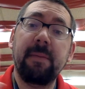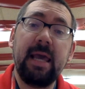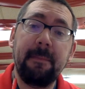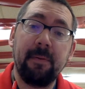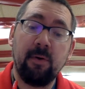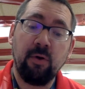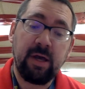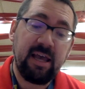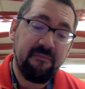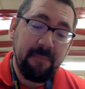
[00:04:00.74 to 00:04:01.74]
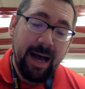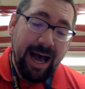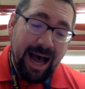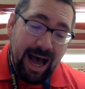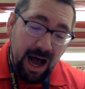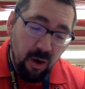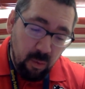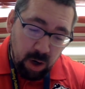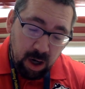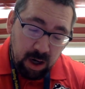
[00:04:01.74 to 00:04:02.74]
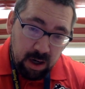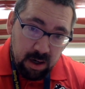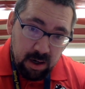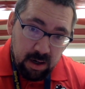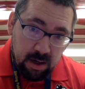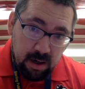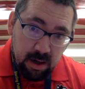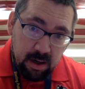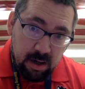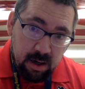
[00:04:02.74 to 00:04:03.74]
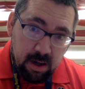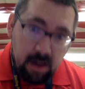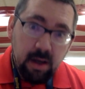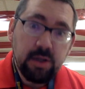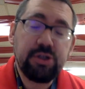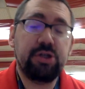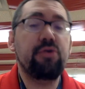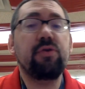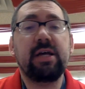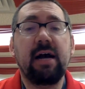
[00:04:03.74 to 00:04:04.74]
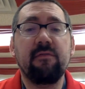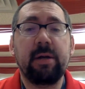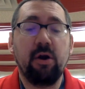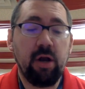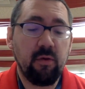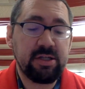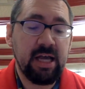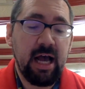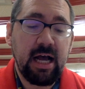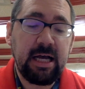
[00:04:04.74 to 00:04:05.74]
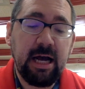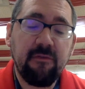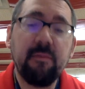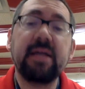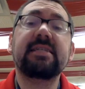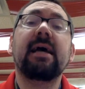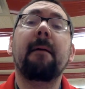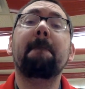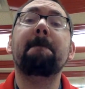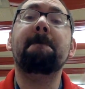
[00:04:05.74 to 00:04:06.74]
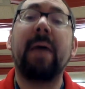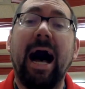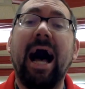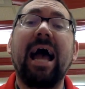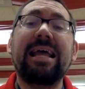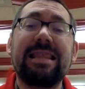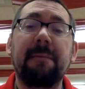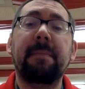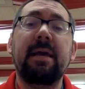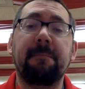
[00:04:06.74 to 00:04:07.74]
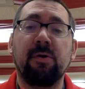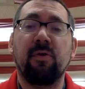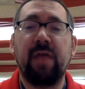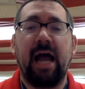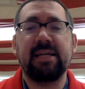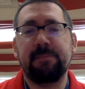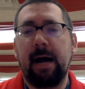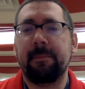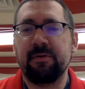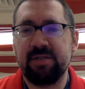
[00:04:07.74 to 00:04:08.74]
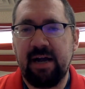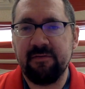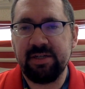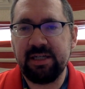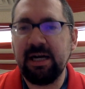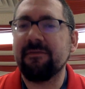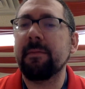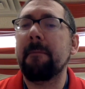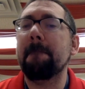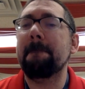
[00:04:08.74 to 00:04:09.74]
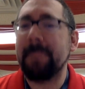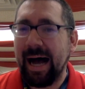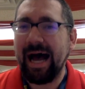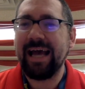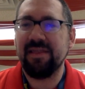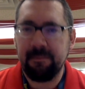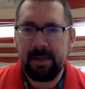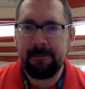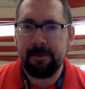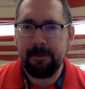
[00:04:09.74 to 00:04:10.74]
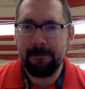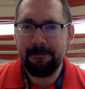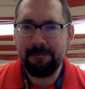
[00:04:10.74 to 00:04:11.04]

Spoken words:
the people, give power to the government. Or in other words, government by the people. That is popular sovereignty, government by the people.